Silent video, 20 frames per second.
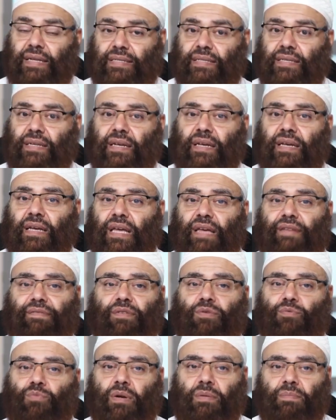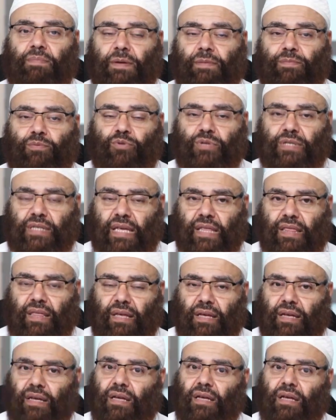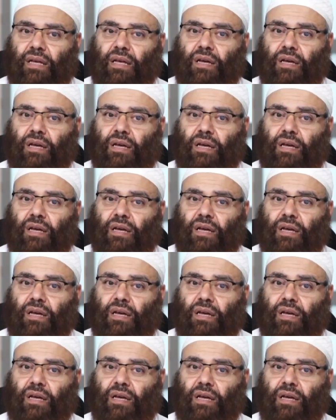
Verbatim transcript: As even when people see the,